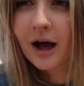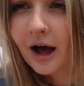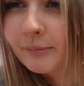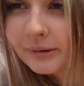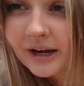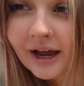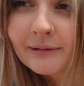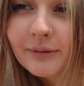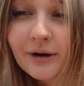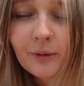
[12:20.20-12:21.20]

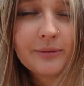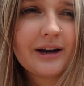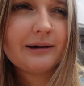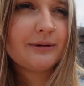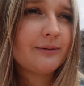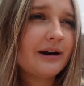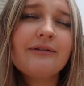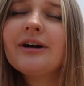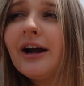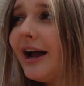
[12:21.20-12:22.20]
Oppenheimer, Oppenheimer,
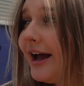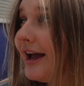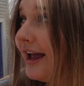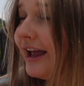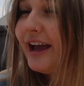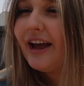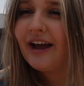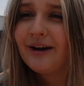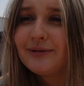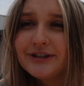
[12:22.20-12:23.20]
whatever. And we'll